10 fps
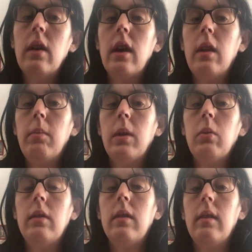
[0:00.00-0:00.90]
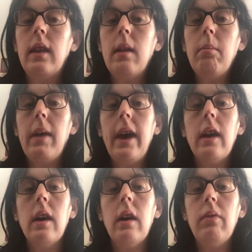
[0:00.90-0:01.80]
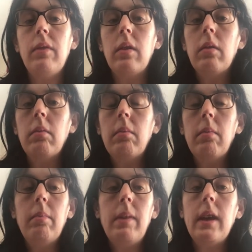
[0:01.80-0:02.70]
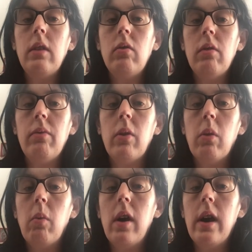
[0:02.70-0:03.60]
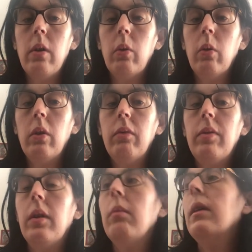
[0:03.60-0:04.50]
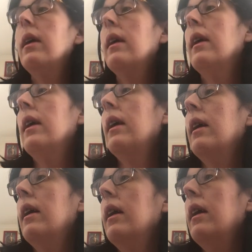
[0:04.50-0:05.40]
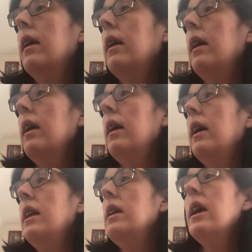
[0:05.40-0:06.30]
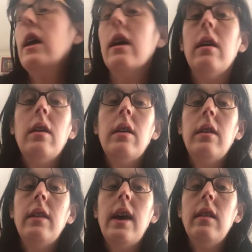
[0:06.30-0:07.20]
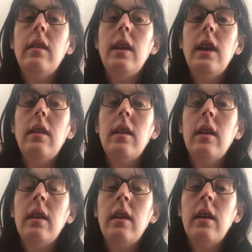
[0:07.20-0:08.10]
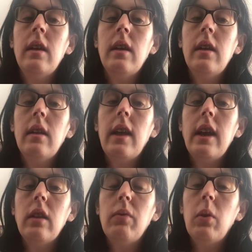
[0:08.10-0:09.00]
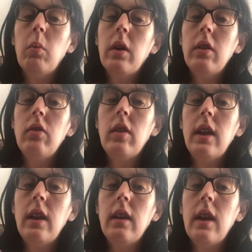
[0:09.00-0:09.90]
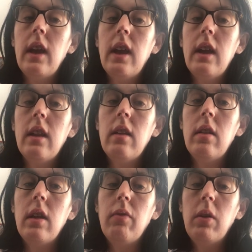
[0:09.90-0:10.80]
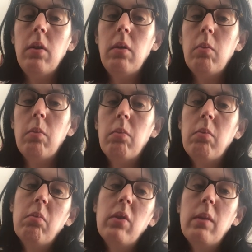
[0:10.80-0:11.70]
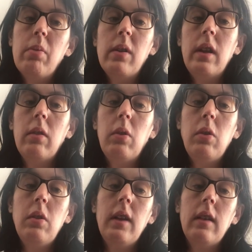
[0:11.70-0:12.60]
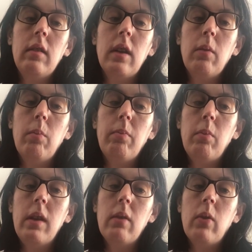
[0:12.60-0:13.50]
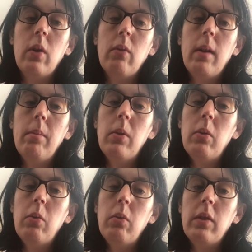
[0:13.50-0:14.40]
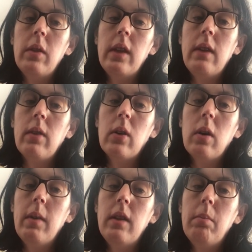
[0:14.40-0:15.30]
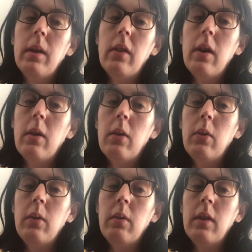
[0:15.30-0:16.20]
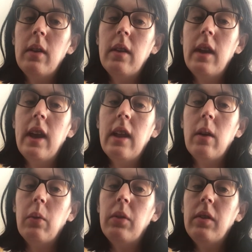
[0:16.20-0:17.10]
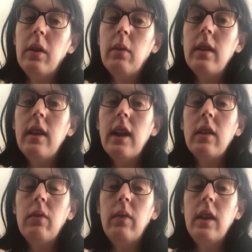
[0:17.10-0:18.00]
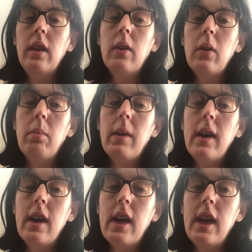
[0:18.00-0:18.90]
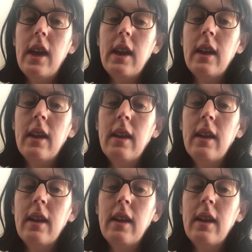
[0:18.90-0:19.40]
That'll be good to see them back after being injured for a while, all of them. And yeah, that's it. Thanks for watching, and if you want to predict who you think is going to win the Royal Rumble, leave a comment below, and I'll see you in the next video. Bye!